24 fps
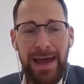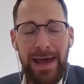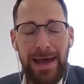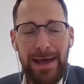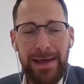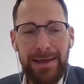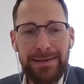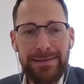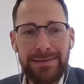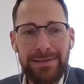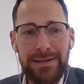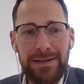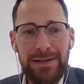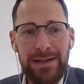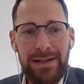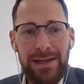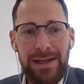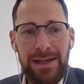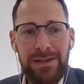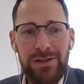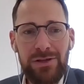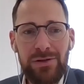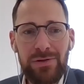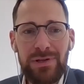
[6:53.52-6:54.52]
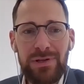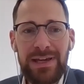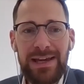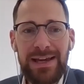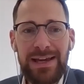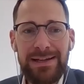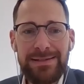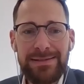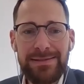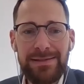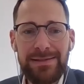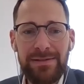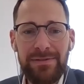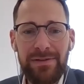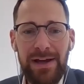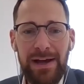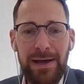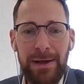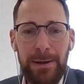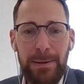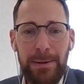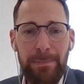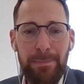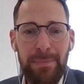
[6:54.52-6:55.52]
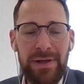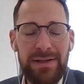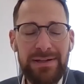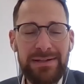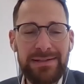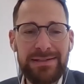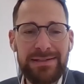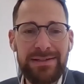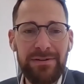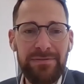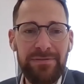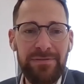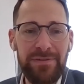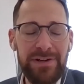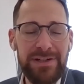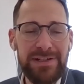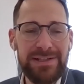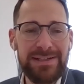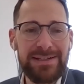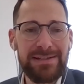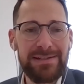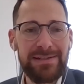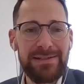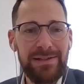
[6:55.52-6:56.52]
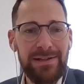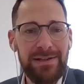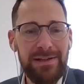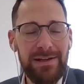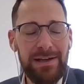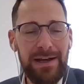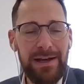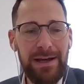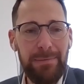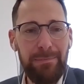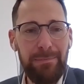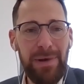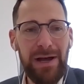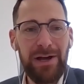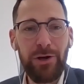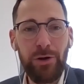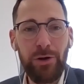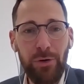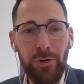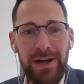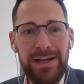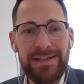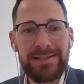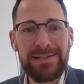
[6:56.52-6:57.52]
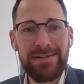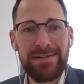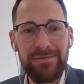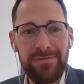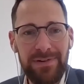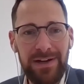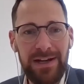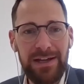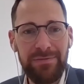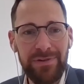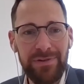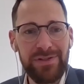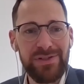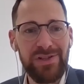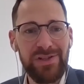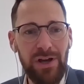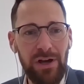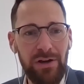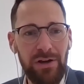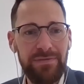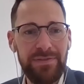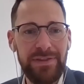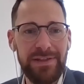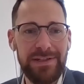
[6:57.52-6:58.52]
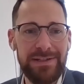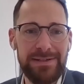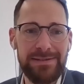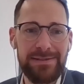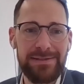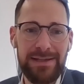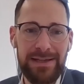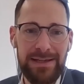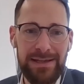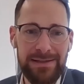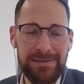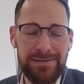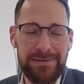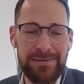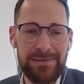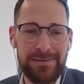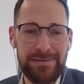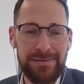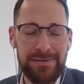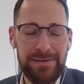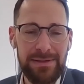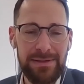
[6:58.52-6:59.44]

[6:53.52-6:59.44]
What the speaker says: And you get different aggressive levels of the disease.